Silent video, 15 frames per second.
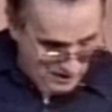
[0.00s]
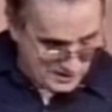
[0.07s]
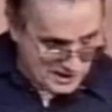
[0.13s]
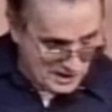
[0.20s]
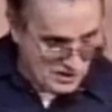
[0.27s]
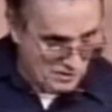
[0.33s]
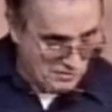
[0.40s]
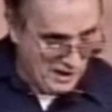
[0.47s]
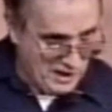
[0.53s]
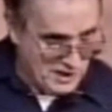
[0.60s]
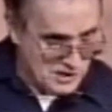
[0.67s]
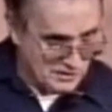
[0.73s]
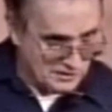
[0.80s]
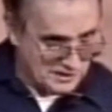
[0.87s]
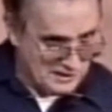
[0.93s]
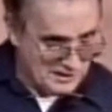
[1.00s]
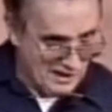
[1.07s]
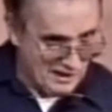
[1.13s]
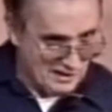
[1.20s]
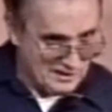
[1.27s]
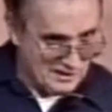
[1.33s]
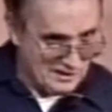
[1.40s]
he goes into Rachel's
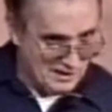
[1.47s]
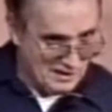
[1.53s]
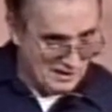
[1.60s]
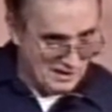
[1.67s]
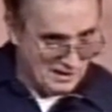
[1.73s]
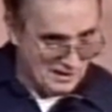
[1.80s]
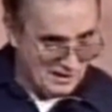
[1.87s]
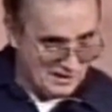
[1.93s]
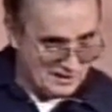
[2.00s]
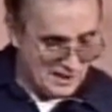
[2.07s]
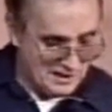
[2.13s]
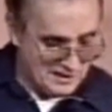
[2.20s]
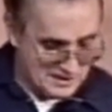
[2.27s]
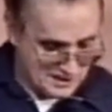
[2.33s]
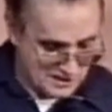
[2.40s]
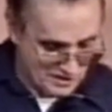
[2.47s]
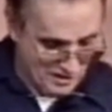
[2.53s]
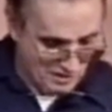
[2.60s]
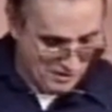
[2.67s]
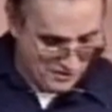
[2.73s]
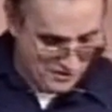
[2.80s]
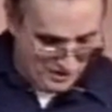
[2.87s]
tent. Genesis
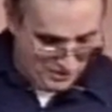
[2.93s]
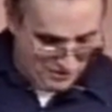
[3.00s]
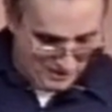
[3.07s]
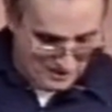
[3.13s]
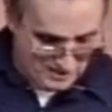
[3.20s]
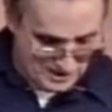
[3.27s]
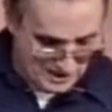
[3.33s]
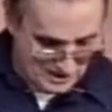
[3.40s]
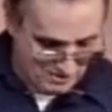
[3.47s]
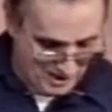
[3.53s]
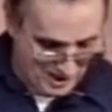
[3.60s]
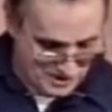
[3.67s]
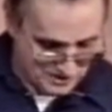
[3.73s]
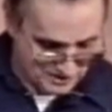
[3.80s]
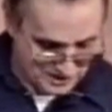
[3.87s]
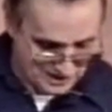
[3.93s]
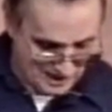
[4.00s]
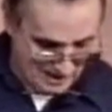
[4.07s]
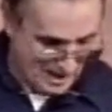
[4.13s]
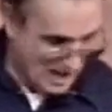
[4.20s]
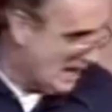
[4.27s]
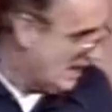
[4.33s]
31:33, he goes into Rachel's tent.